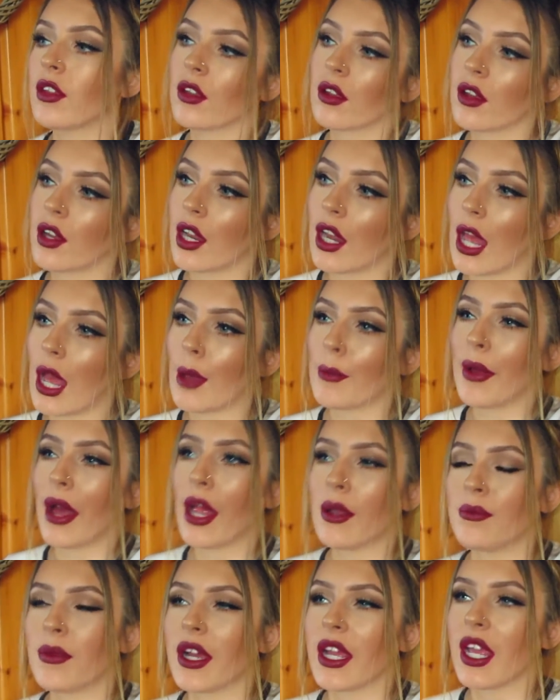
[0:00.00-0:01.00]
to do a collab
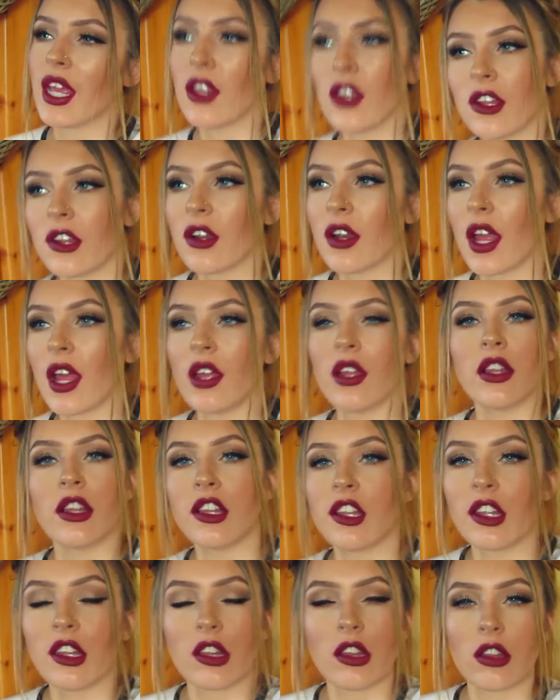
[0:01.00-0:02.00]
and my internet
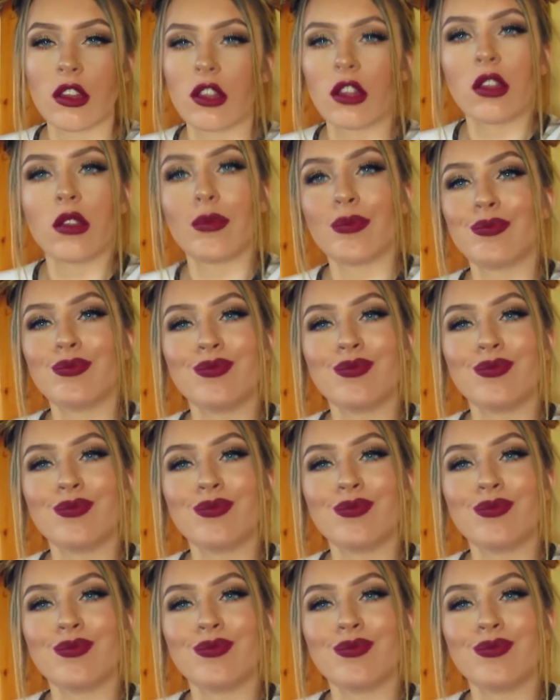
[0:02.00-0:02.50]
is...